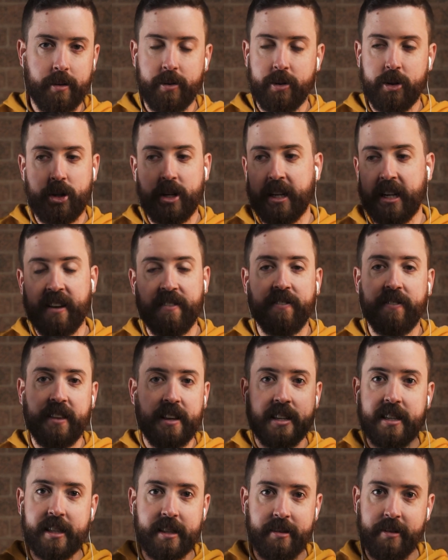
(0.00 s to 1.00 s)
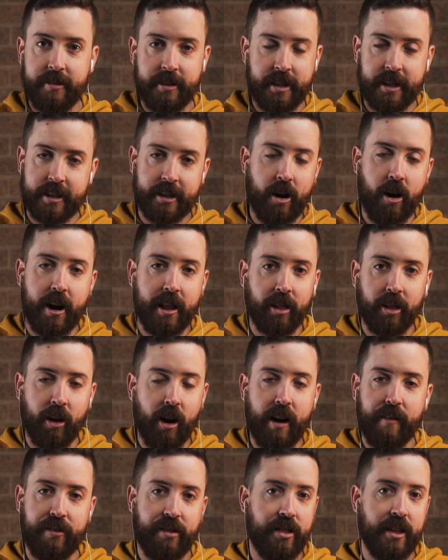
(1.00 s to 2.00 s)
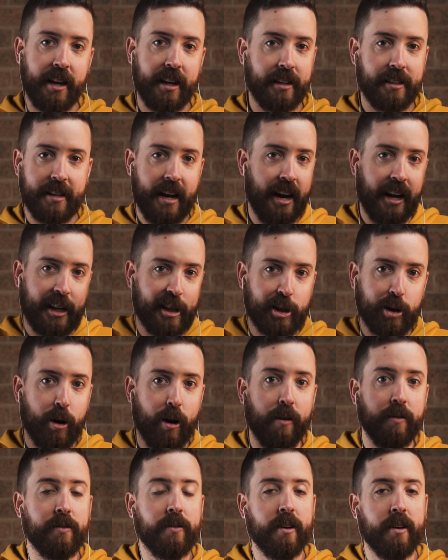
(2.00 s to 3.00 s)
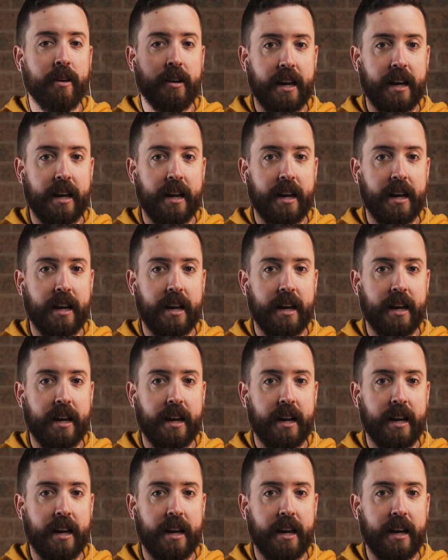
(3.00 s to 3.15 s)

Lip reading: shit, if this design life thing takes off,